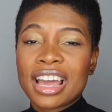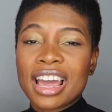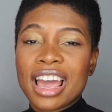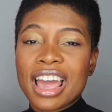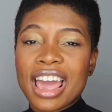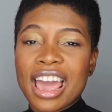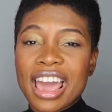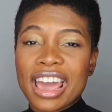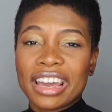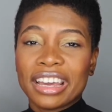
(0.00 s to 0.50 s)

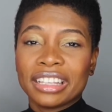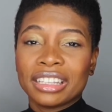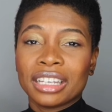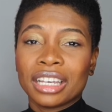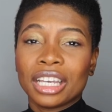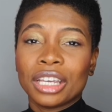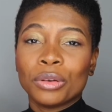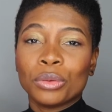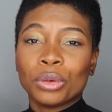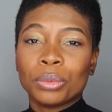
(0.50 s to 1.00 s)
and
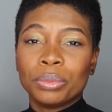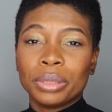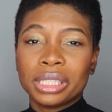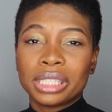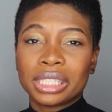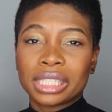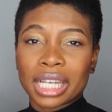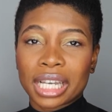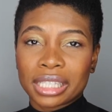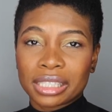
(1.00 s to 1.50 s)
it will be
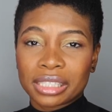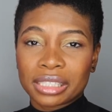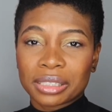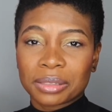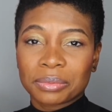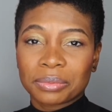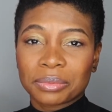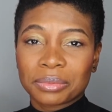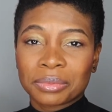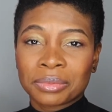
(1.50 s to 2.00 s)
sent
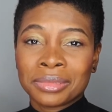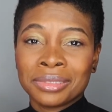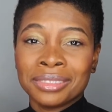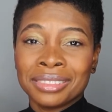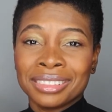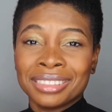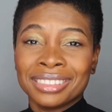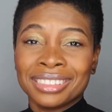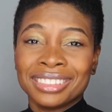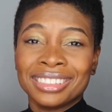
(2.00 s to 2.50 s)

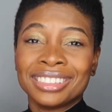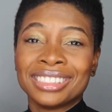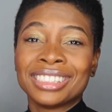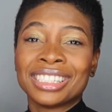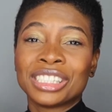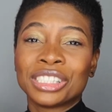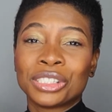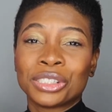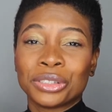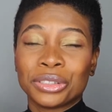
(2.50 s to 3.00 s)

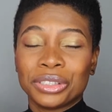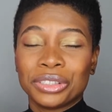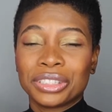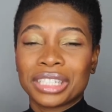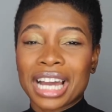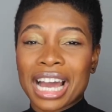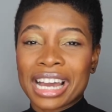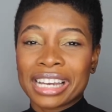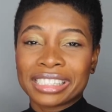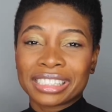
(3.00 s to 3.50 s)
to you
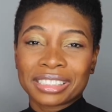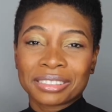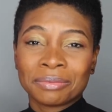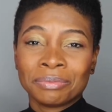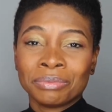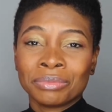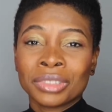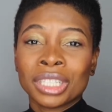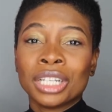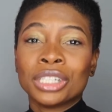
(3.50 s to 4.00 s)
guys,
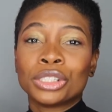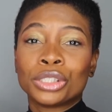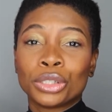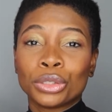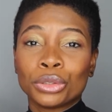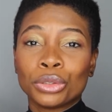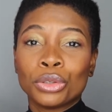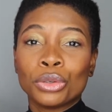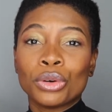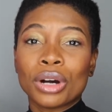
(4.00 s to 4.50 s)

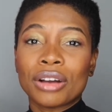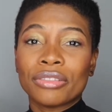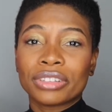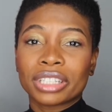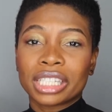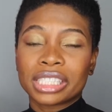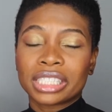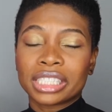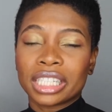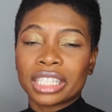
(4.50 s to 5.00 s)
to whoever
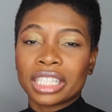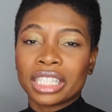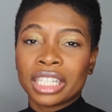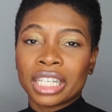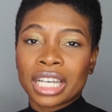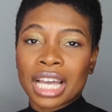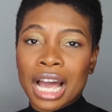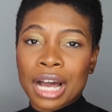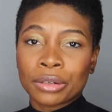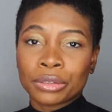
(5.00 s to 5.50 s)
they're sending
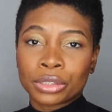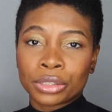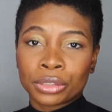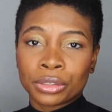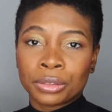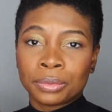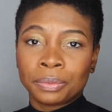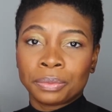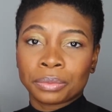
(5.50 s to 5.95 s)
it out to.